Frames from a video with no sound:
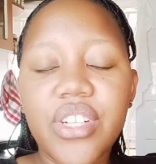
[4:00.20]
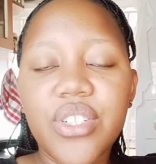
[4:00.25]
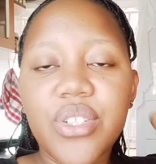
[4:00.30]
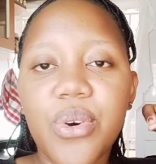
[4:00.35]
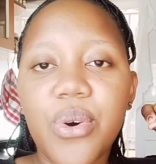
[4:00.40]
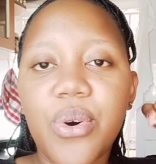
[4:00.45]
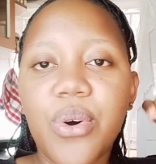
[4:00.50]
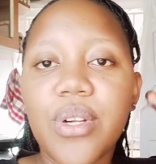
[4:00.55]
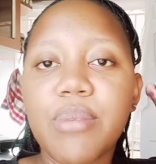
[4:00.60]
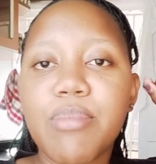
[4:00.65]

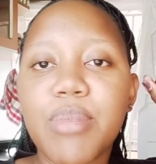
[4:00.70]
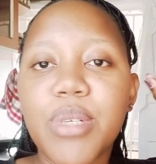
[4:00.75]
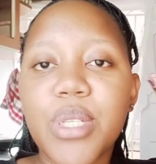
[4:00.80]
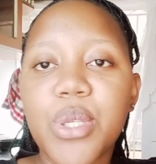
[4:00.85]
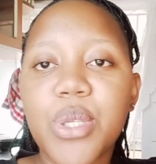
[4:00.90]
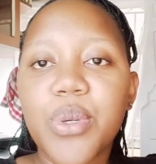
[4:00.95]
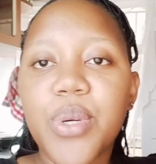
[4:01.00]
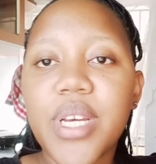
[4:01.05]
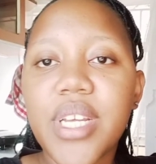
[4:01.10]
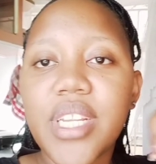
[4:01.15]
called
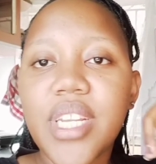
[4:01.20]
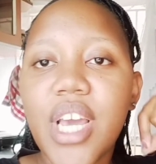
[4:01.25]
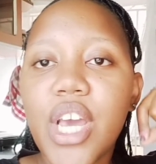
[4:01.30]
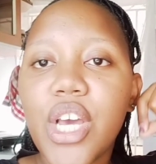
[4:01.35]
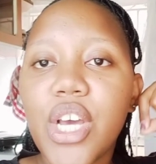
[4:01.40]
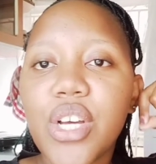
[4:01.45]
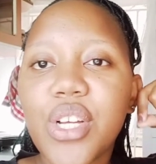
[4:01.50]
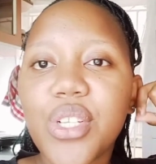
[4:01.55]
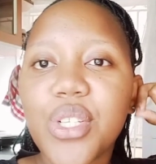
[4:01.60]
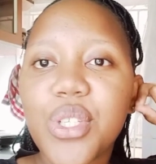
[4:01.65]
Between
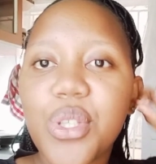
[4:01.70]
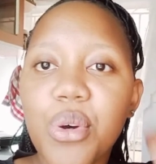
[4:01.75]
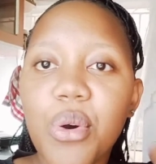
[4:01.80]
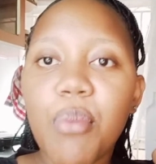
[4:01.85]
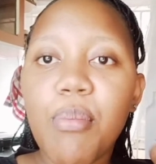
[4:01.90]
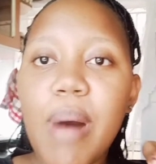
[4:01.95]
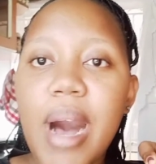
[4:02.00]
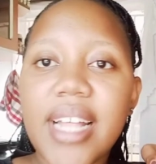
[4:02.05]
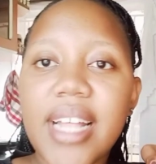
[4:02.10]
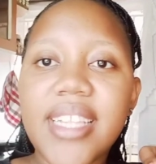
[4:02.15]

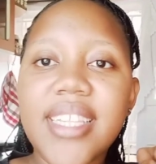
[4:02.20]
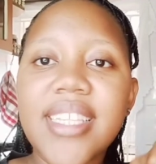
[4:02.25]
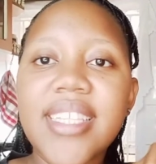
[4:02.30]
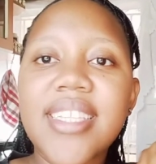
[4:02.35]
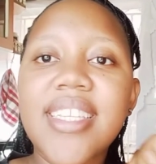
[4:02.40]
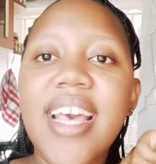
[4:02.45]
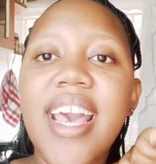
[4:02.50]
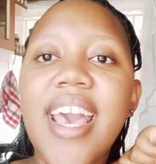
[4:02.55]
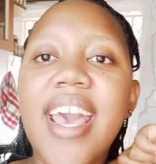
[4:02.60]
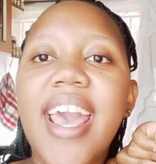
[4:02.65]
Two
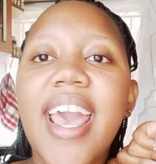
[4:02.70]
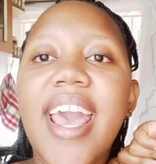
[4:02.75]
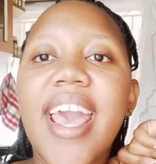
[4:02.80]
Buns.